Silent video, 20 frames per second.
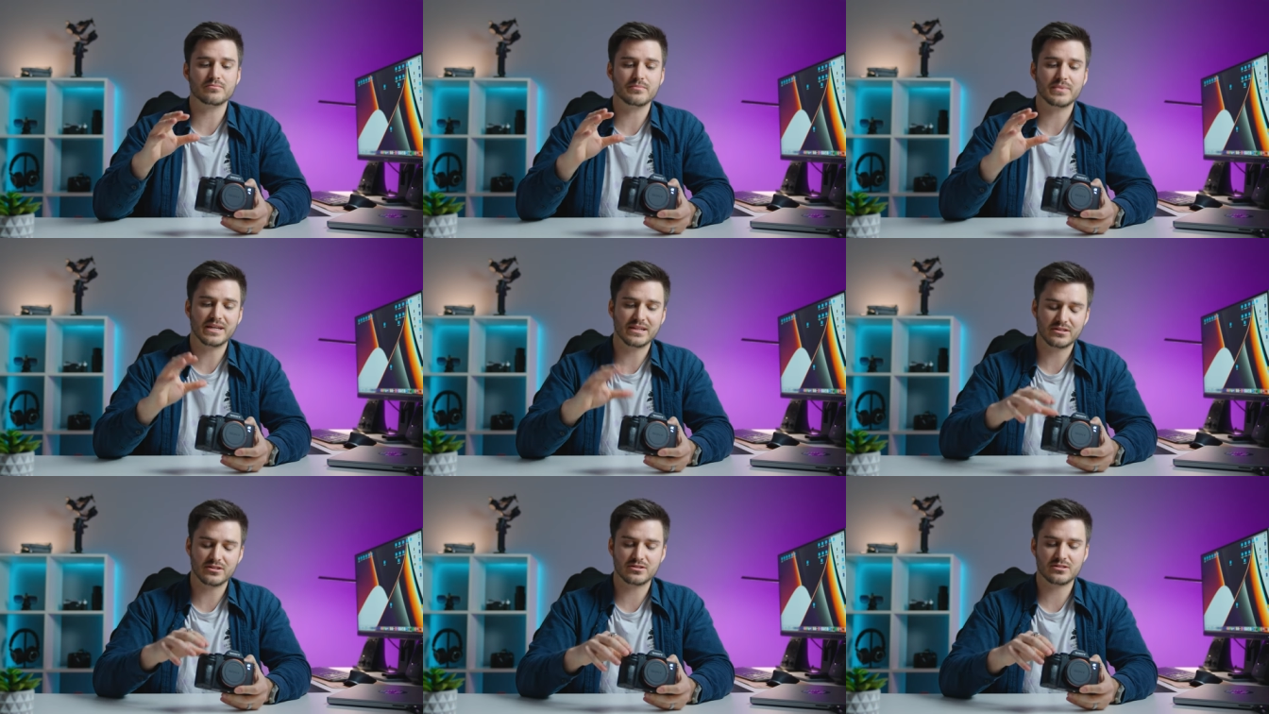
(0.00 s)

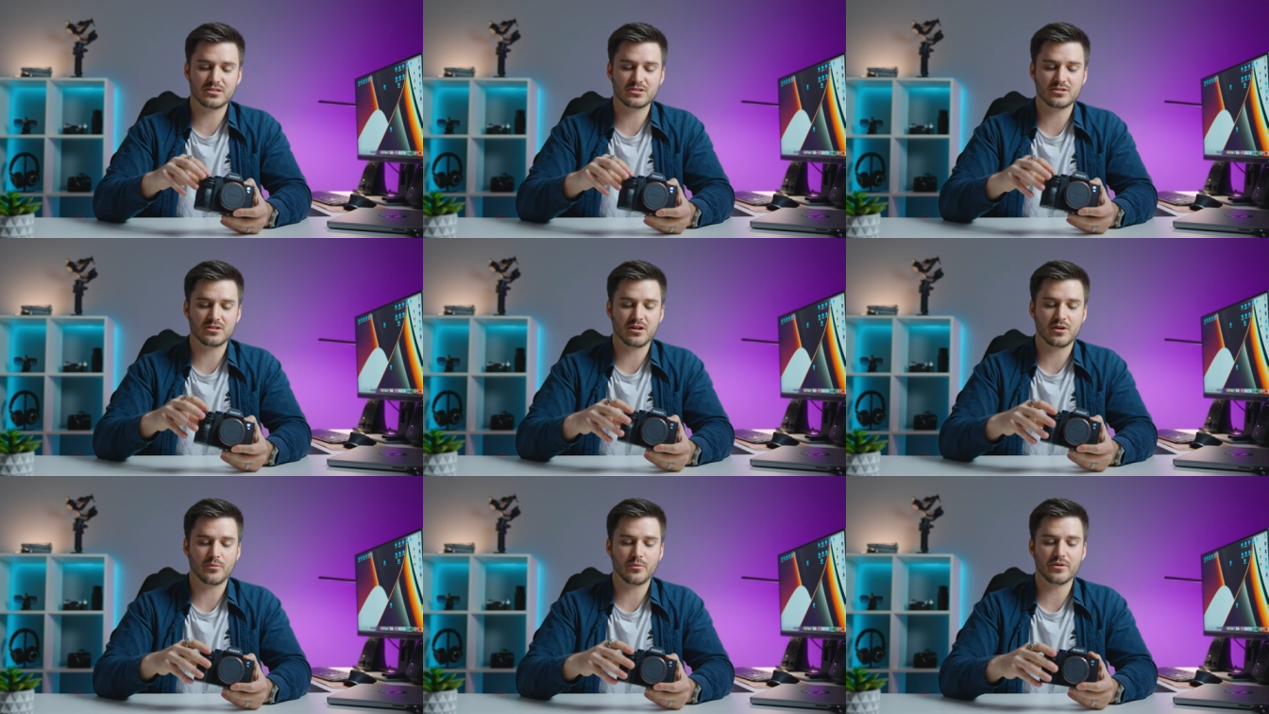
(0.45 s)
make a
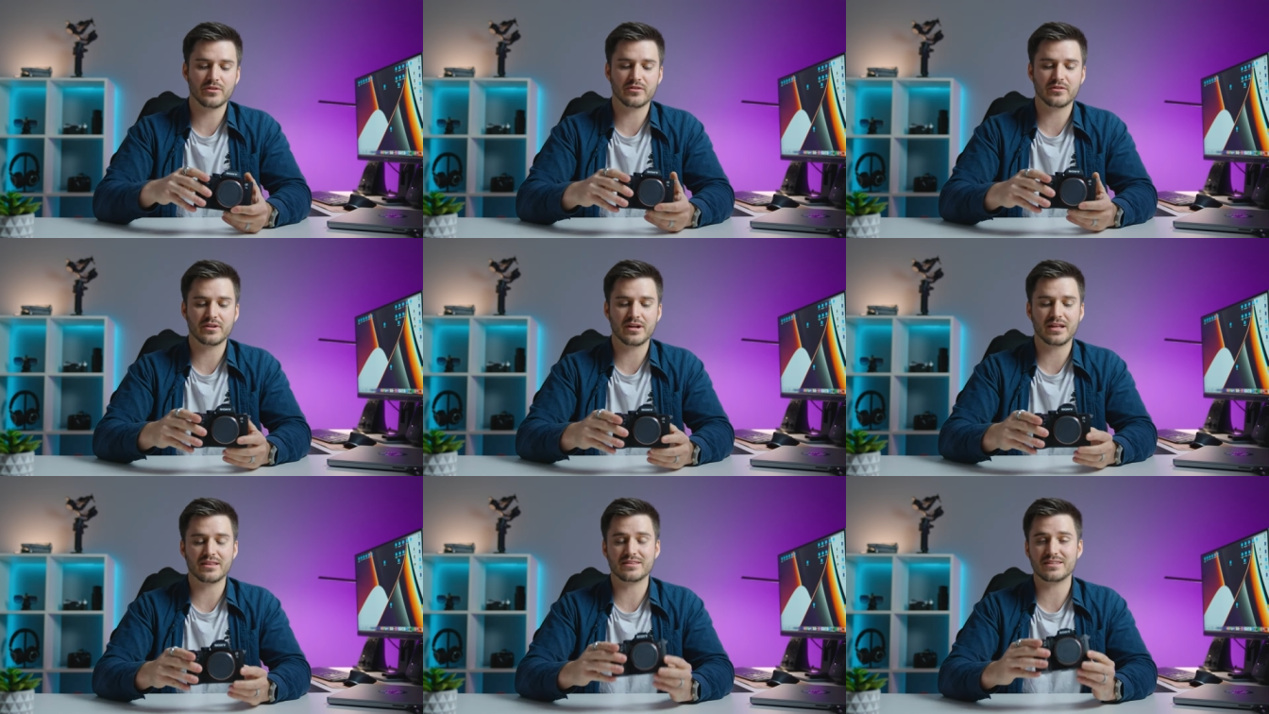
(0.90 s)
decision on whether
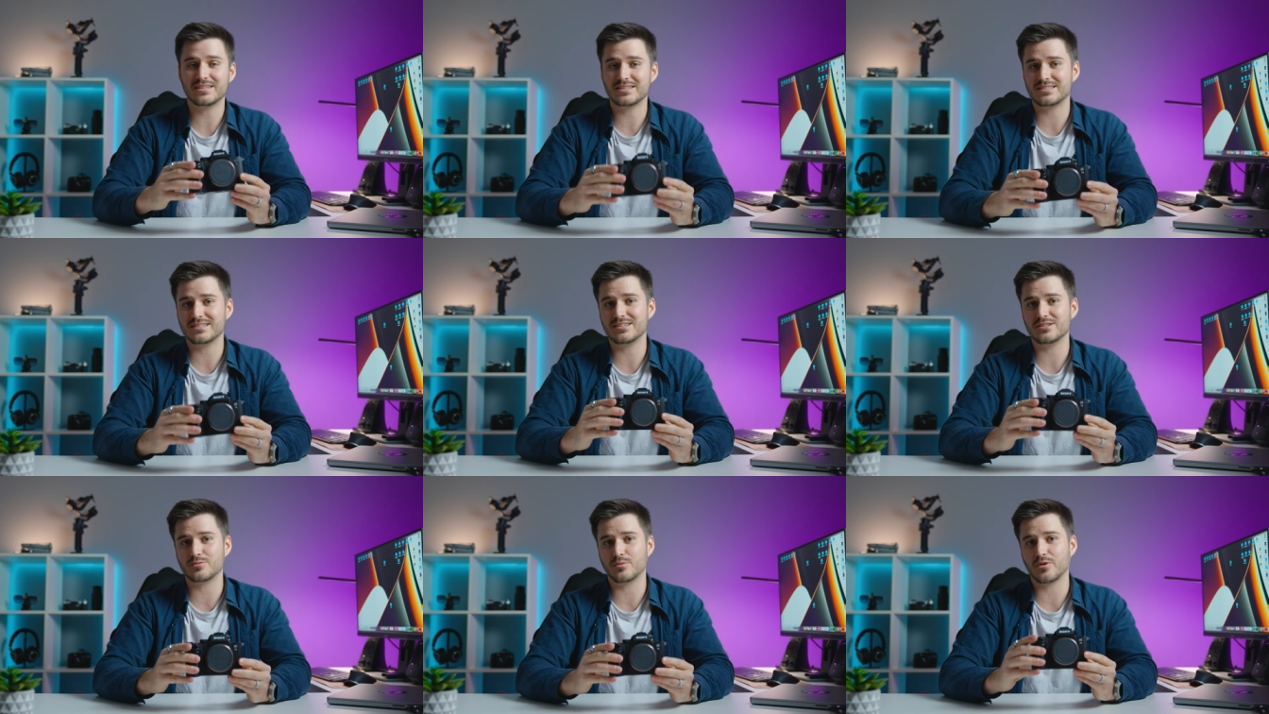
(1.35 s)
or not
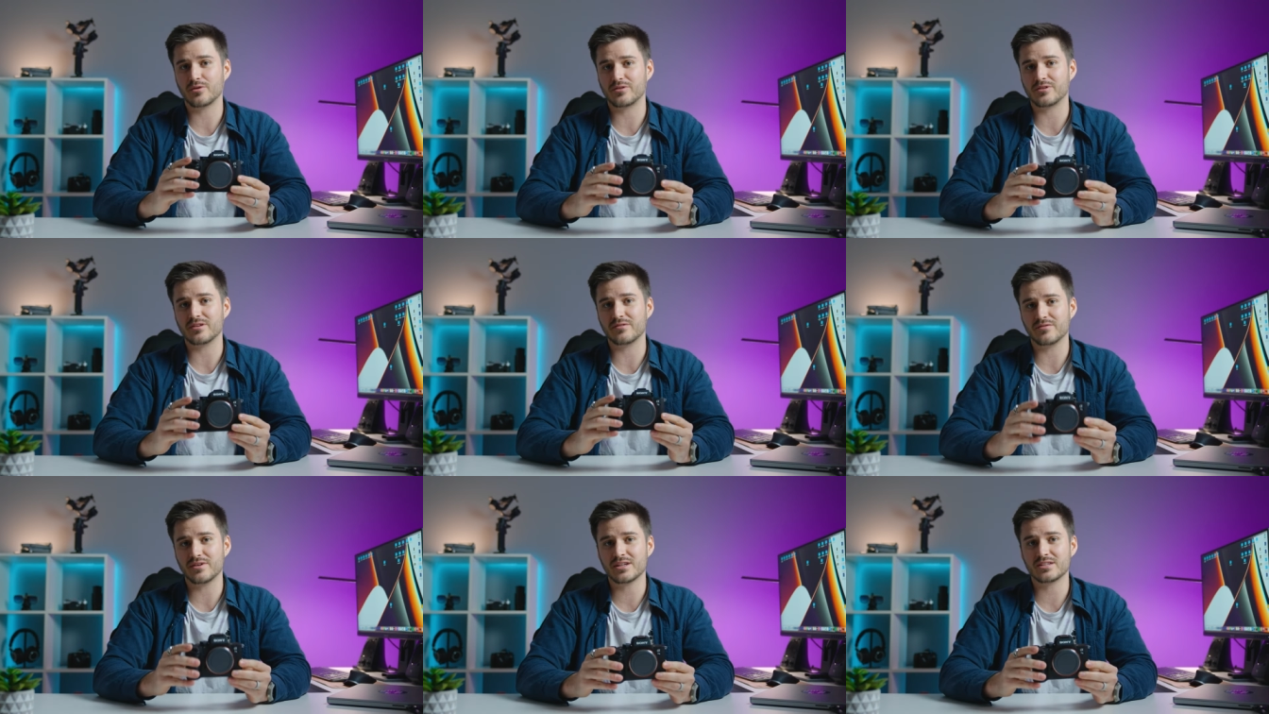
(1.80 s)
this is worth
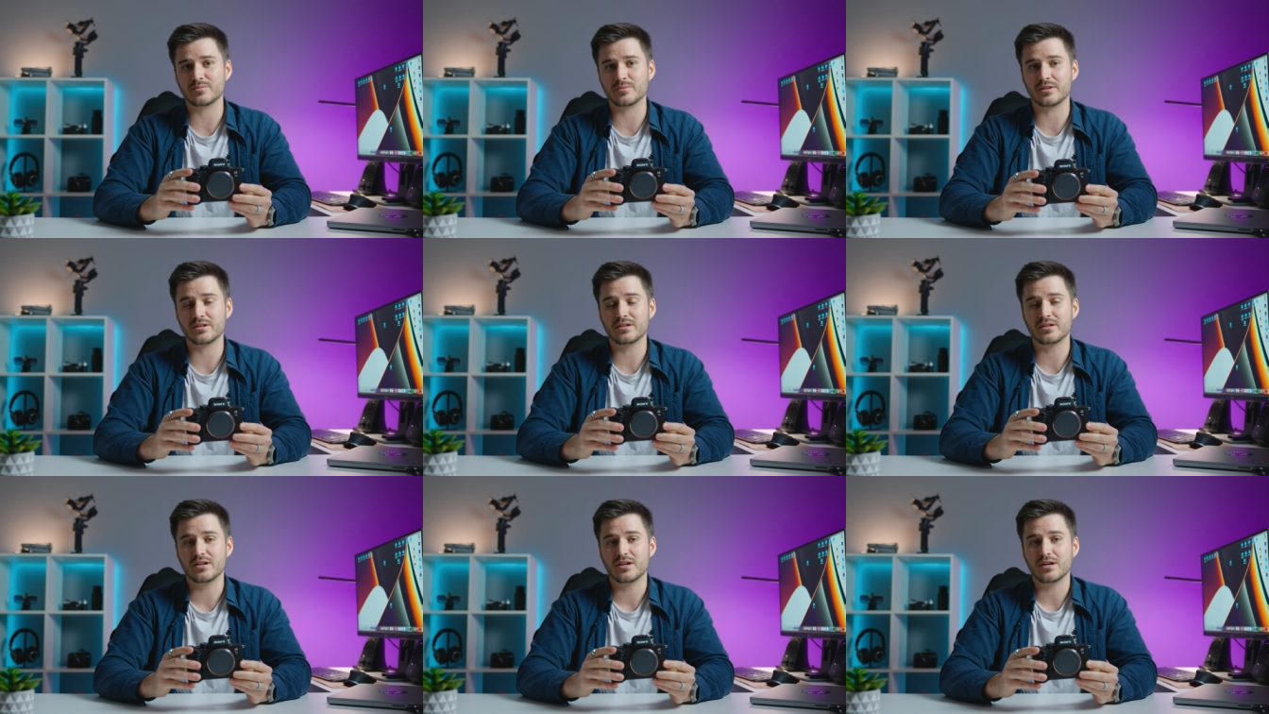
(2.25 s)
the
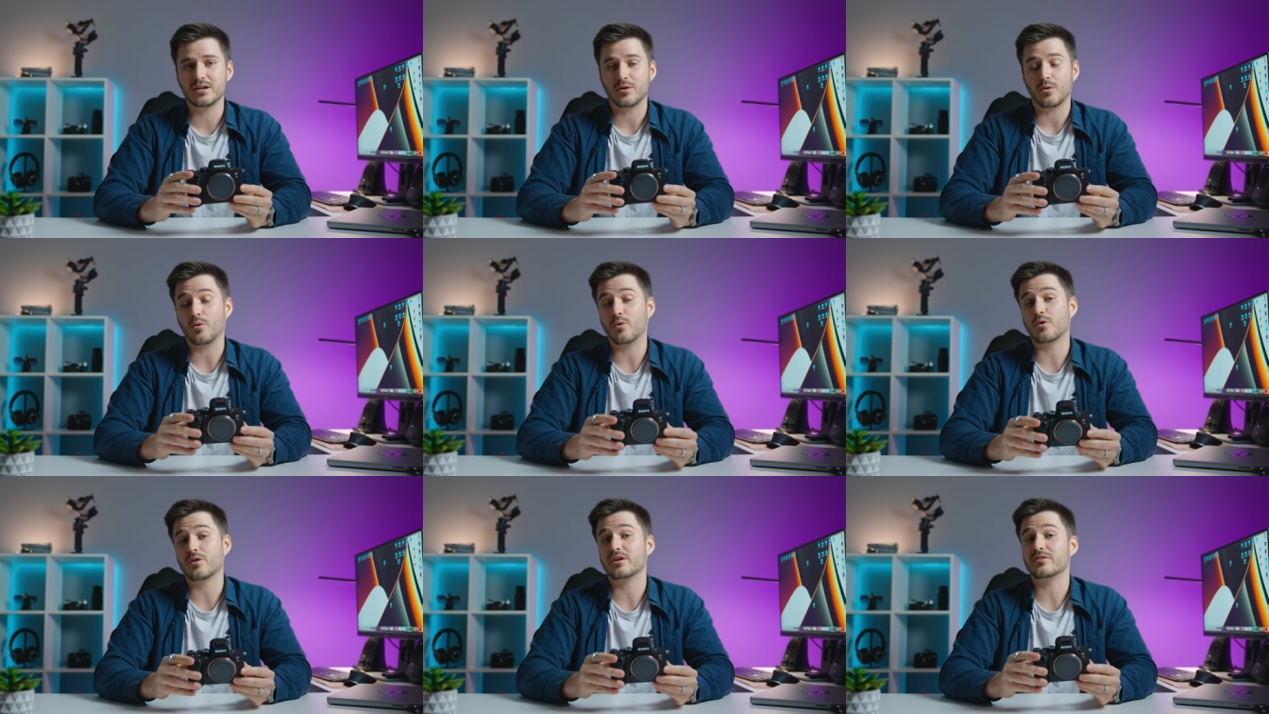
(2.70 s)
investment
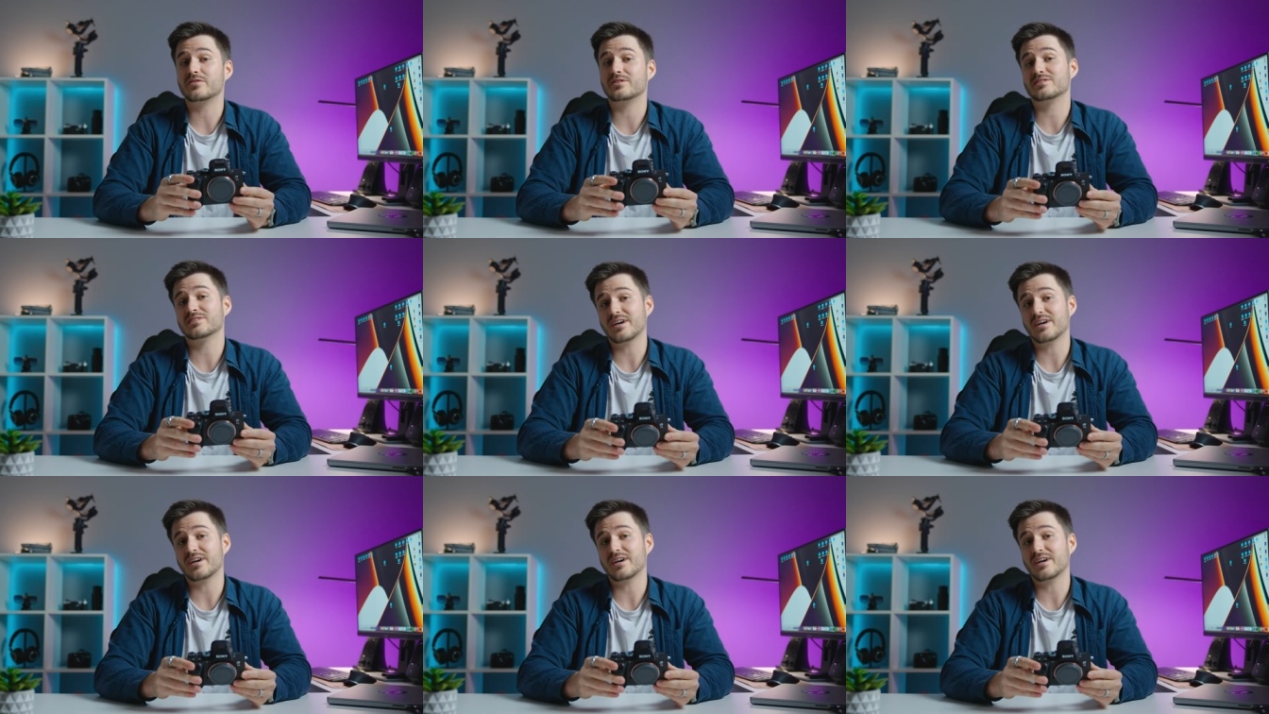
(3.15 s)
or if it's